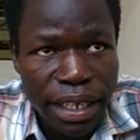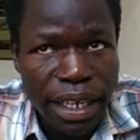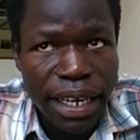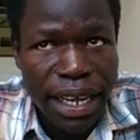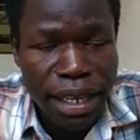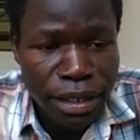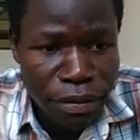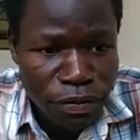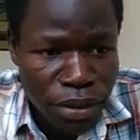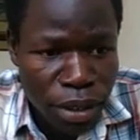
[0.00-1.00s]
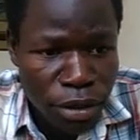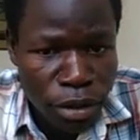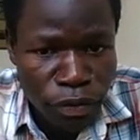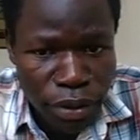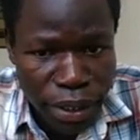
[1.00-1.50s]
In the active cell you
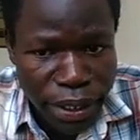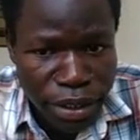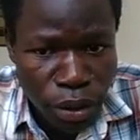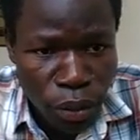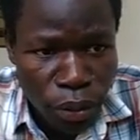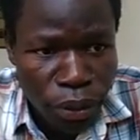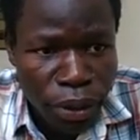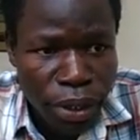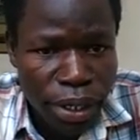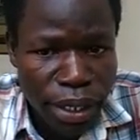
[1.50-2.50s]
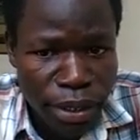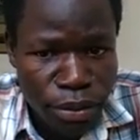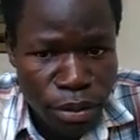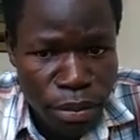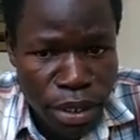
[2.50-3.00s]
have clicked on, it
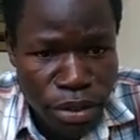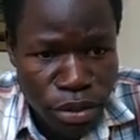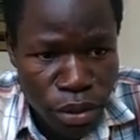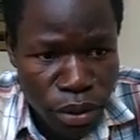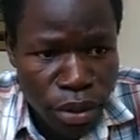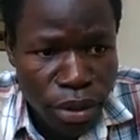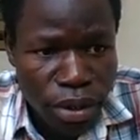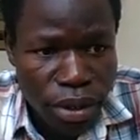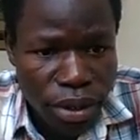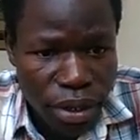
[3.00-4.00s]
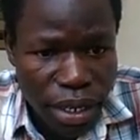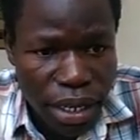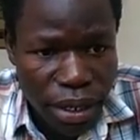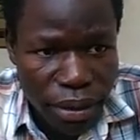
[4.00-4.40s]
would be shown here.